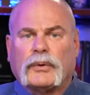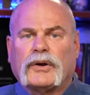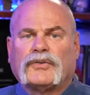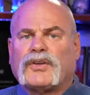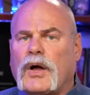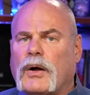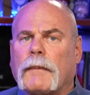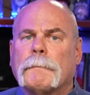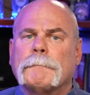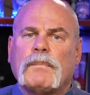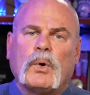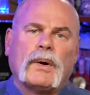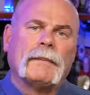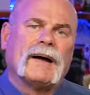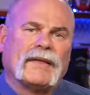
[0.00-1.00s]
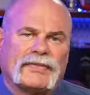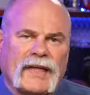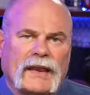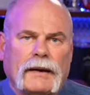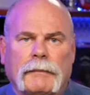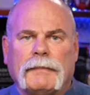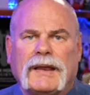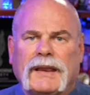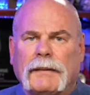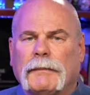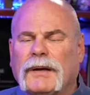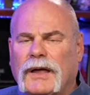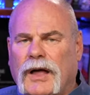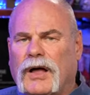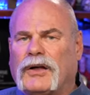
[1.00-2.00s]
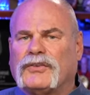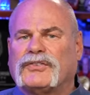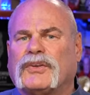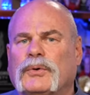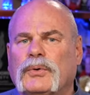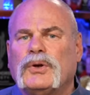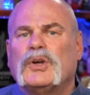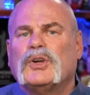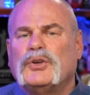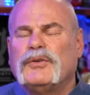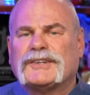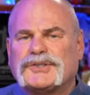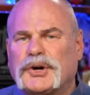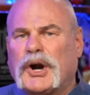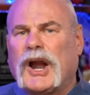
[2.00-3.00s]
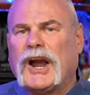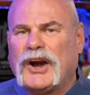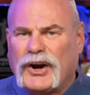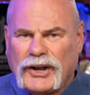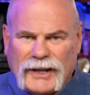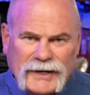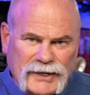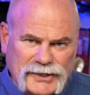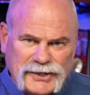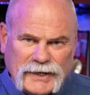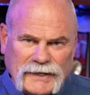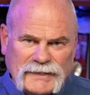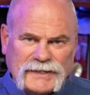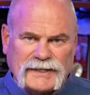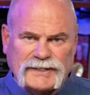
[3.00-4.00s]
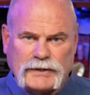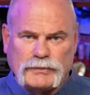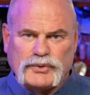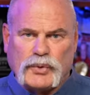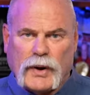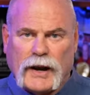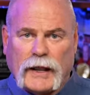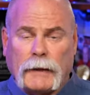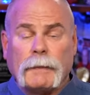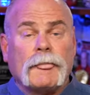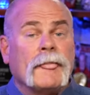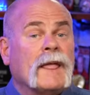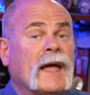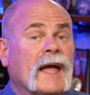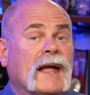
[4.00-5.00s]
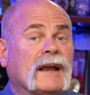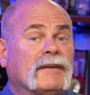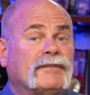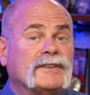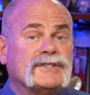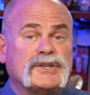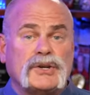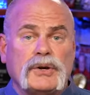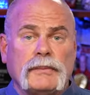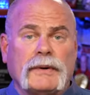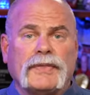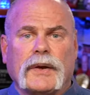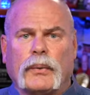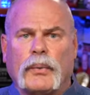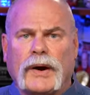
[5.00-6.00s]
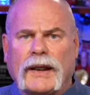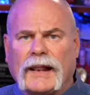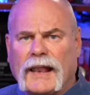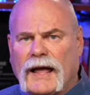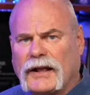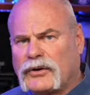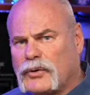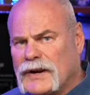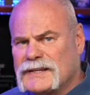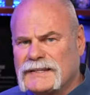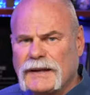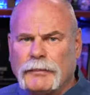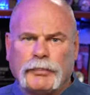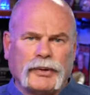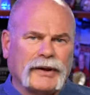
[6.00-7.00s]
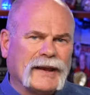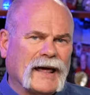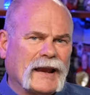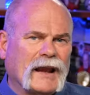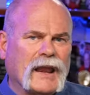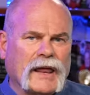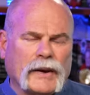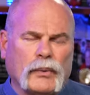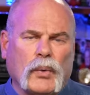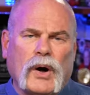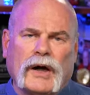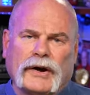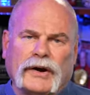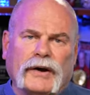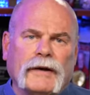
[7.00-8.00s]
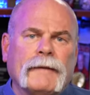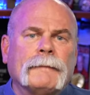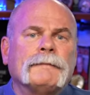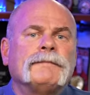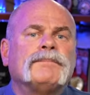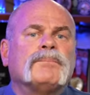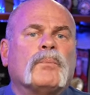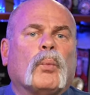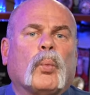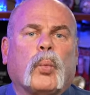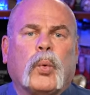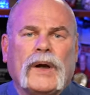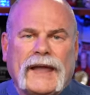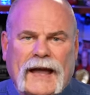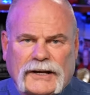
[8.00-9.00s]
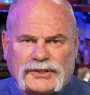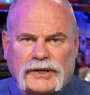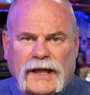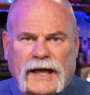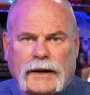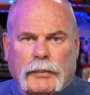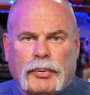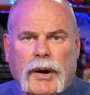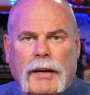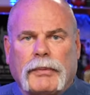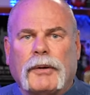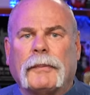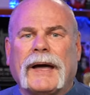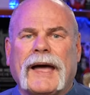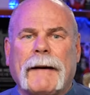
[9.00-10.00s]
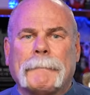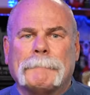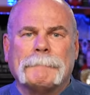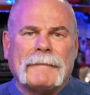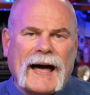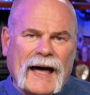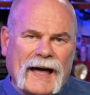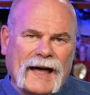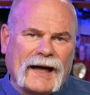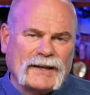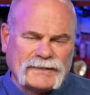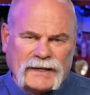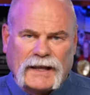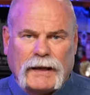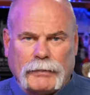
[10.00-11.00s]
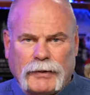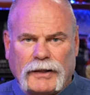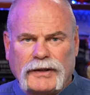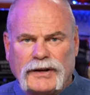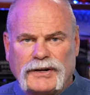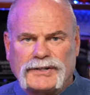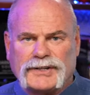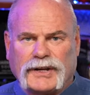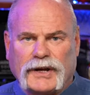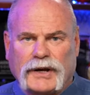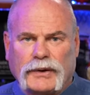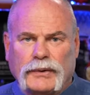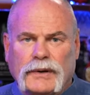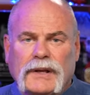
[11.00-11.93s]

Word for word: Now we're going to talk more about that in a minute, but also you've got your air conditioning systems running. And if it's humid, they're running like crazy and putting out a lot of water. We actually had a problem at my house a couple of years